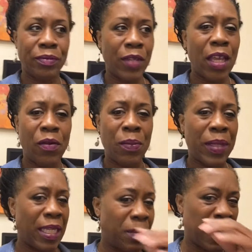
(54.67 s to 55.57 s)
hip
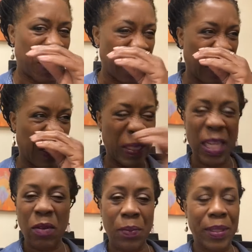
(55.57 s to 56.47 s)
replacements or
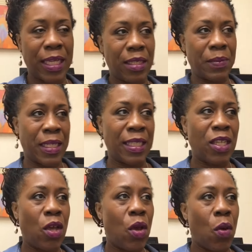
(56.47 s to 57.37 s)
knee replacements
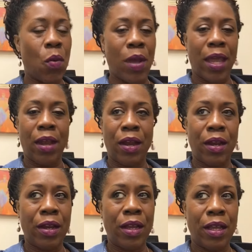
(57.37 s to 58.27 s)

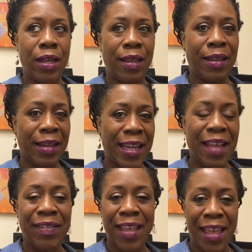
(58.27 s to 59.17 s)
where you're gonna
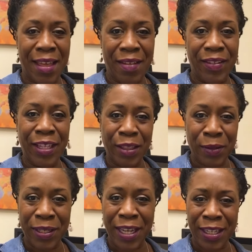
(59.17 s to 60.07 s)
have to have like
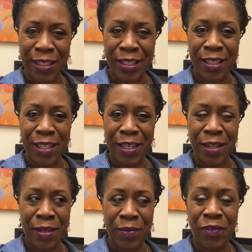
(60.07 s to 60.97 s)
three days
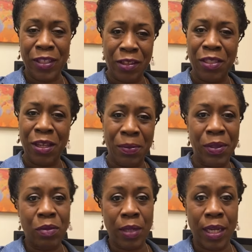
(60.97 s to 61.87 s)
uh, physical therapy
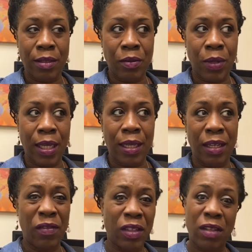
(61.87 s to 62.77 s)
three days a week.
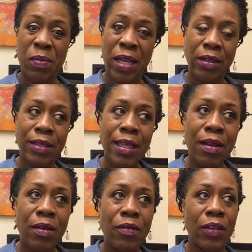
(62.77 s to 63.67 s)
And if you live by
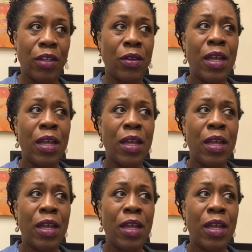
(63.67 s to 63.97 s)
yourself and you